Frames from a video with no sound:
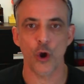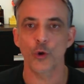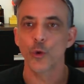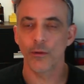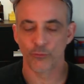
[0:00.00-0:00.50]

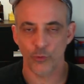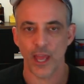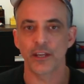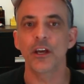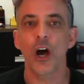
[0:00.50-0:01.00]
you have
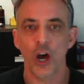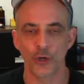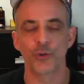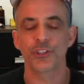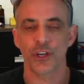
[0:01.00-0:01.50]
read
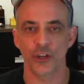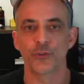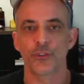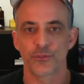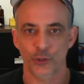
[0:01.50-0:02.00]
hundreds and
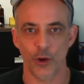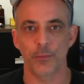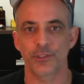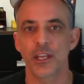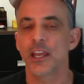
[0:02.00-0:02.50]
hundreds of scripts